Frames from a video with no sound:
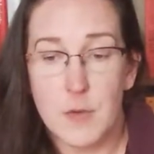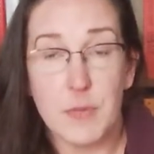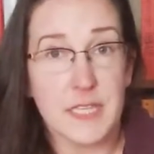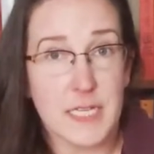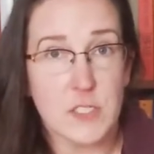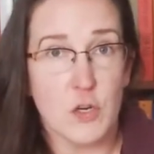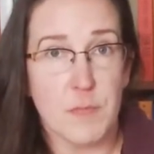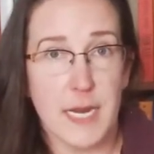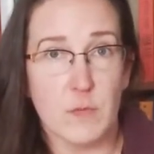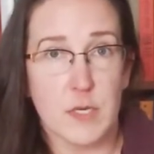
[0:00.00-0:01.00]
But that's your
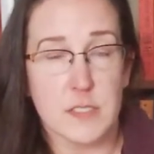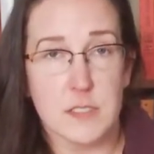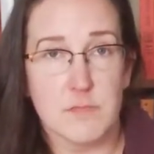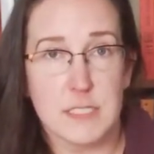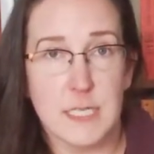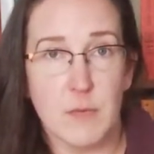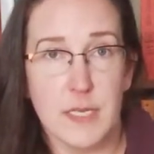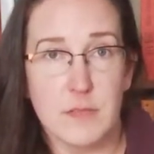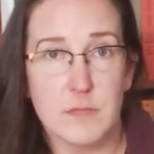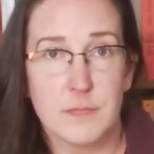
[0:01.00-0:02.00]
main ones:
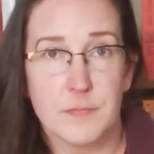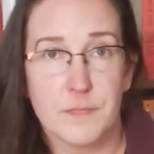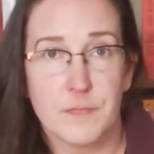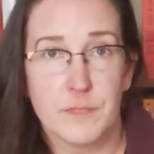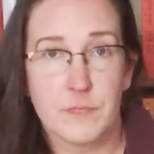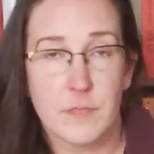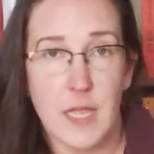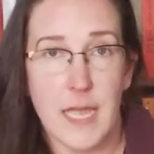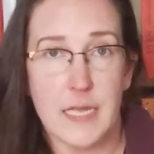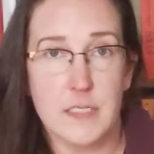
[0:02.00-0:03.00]
seaweed,
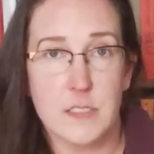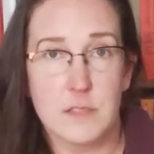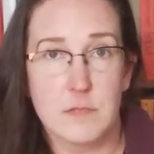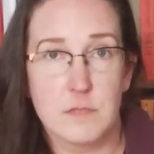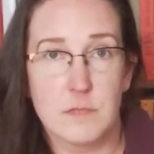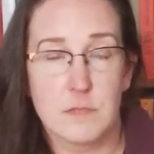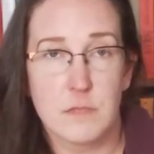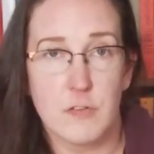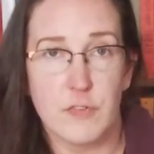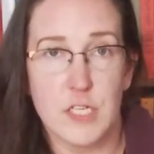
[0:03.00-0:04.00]
eggs,
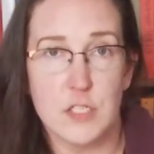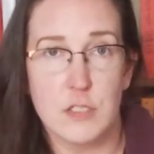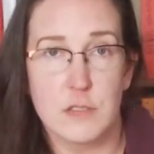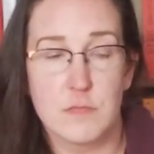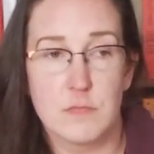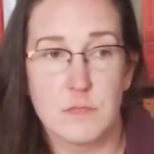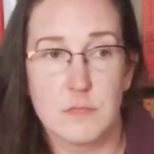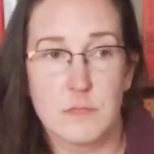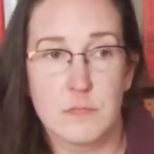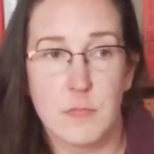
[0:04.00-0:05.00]
fish,
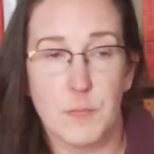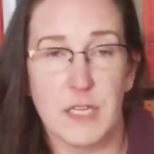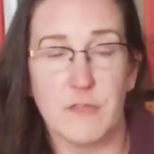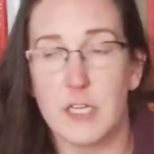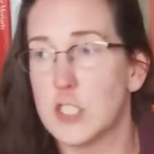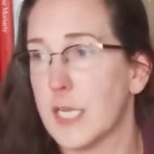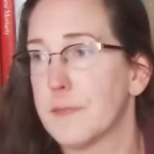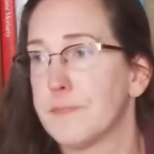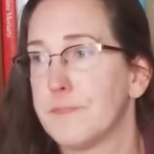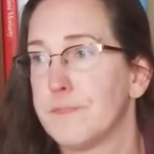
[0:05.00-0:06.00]
beef, and chicken.